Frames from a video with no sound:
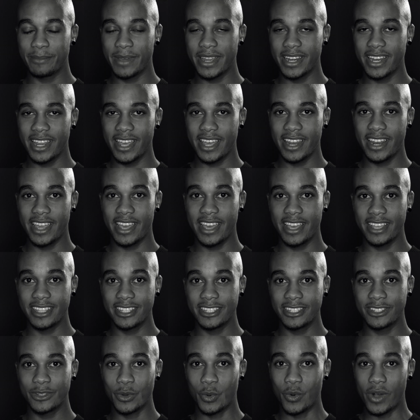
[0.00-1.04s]
and my dad
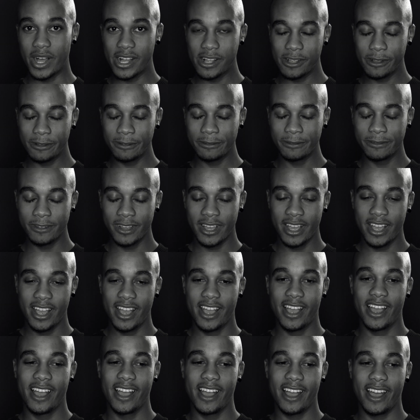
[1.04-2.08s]
has 12.
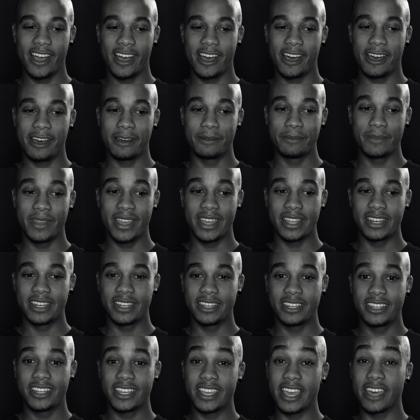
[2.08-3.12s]

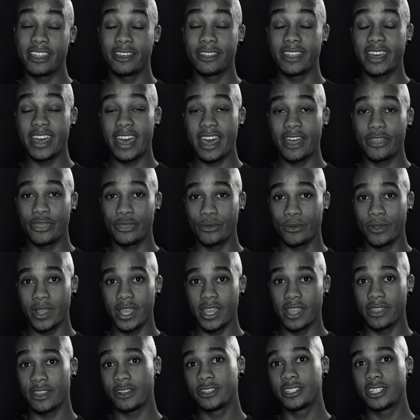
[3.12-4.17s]
And together they had
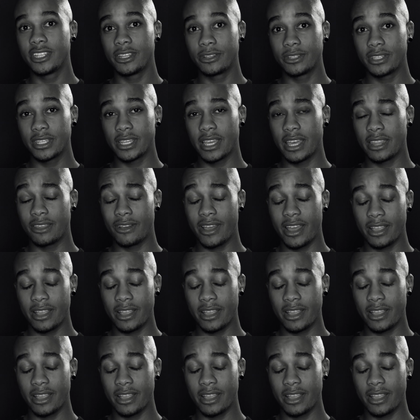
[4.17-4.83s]
3, and they're still together